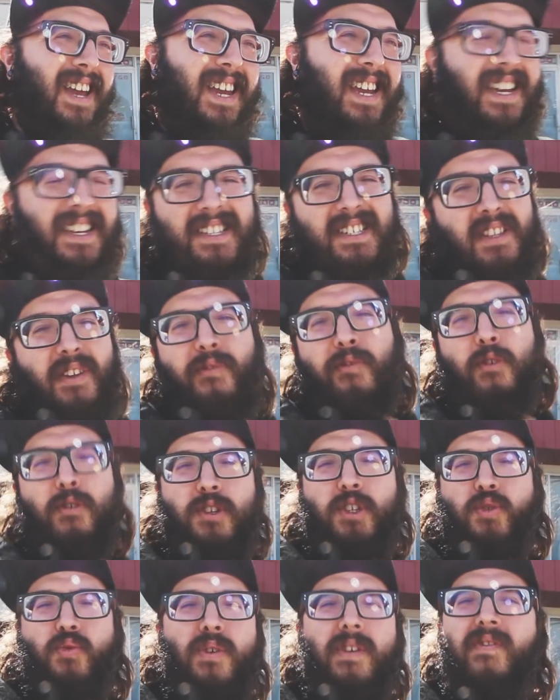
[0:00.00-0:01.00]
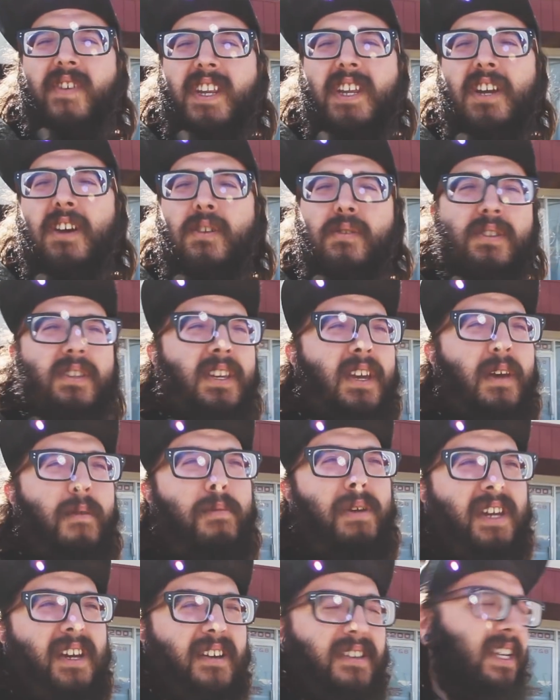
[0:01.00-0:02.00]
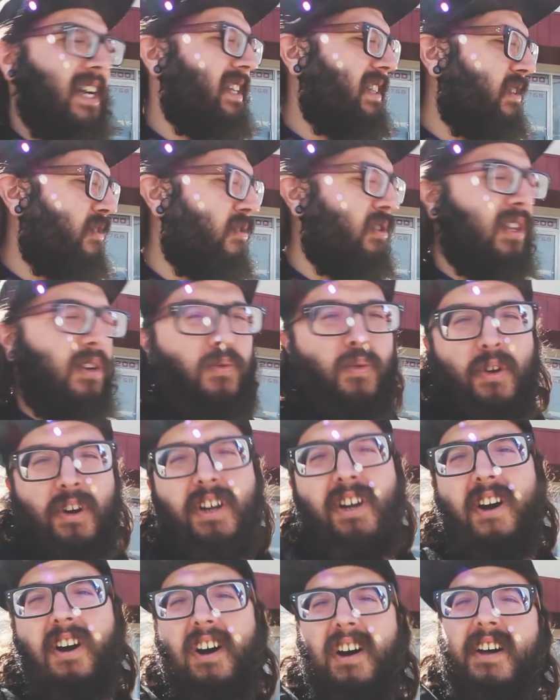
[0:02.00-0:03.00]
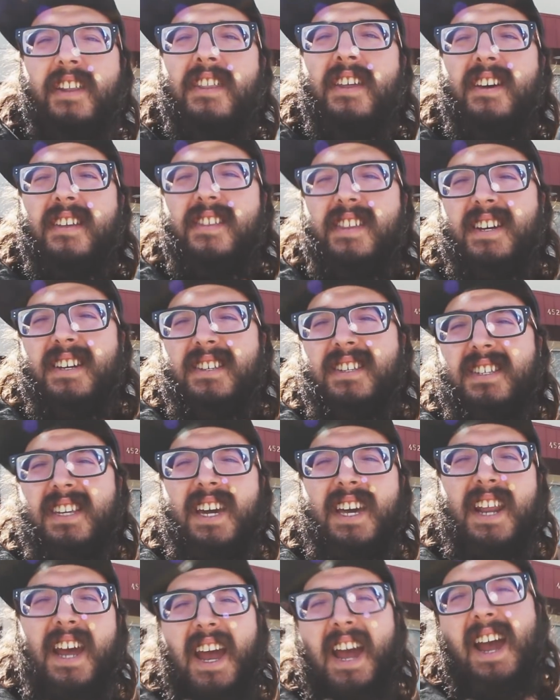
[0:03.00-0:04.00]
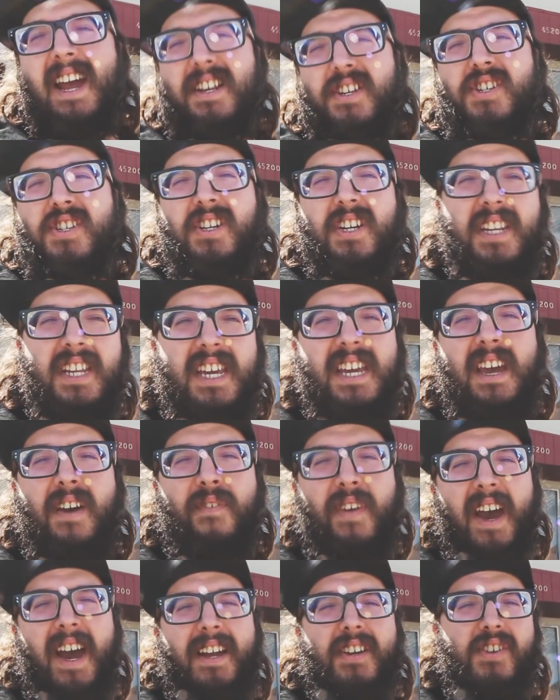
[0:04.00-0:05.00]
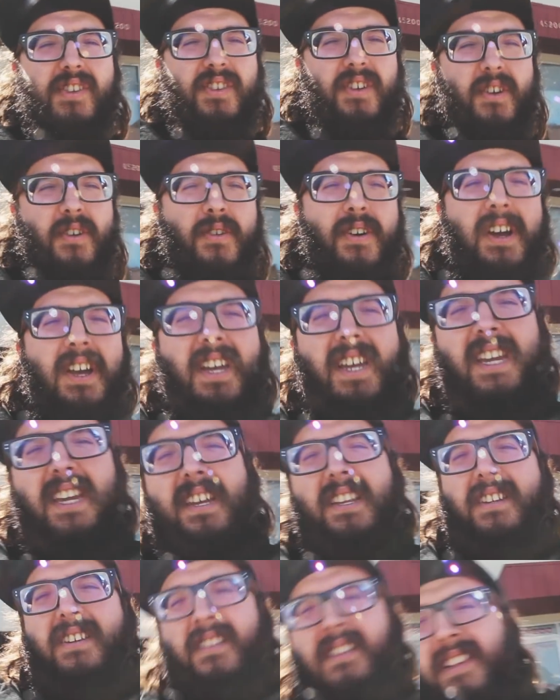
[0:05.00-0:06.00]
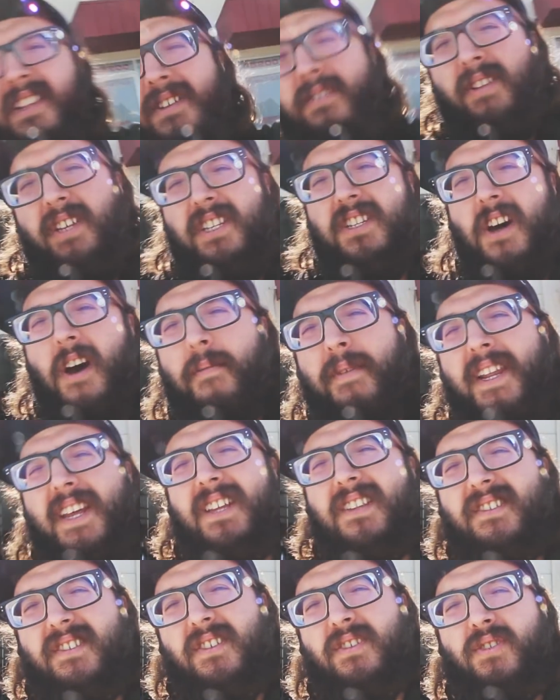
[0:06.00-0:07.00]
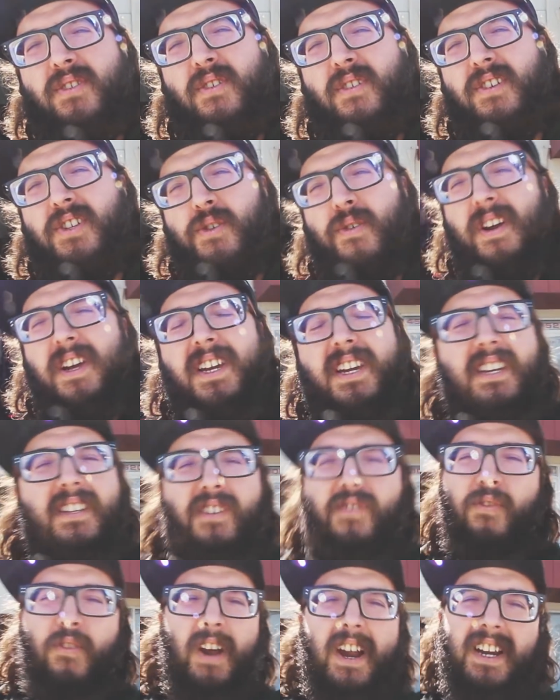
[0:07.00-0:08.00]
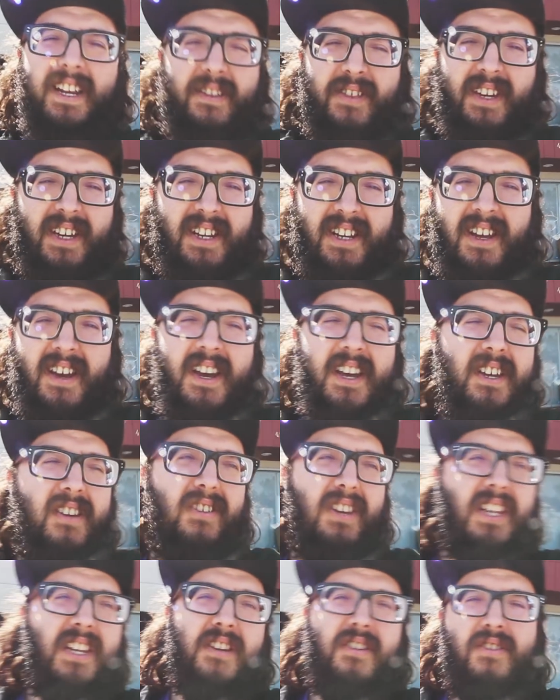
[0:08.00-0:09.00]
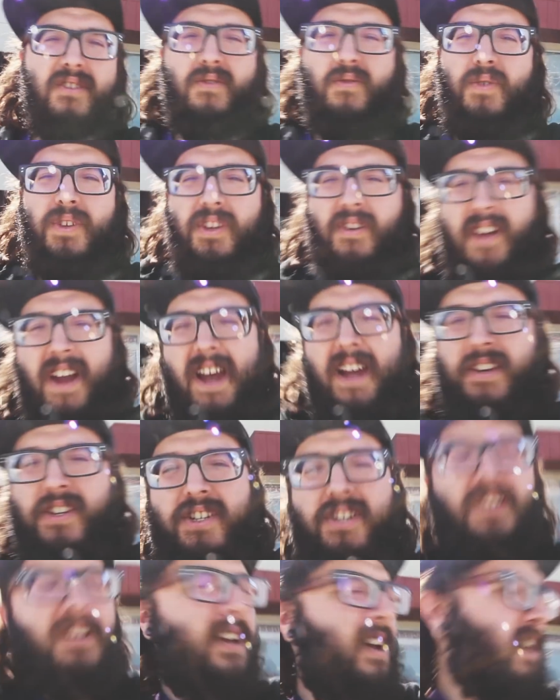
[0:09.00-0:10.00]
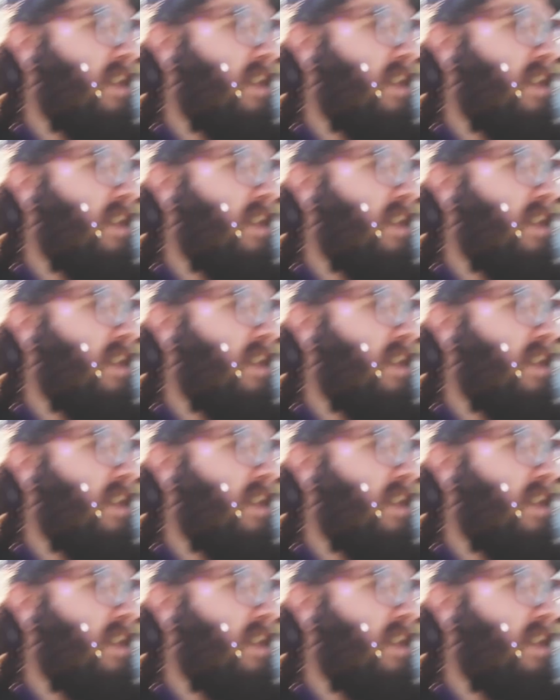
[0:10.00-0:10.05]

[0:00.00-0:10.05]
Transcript: he's in the first 3 videos because I literally work on this and a hatch, an EF hatch. So he literally dominates the search rankings for anything you need to do with your hatch.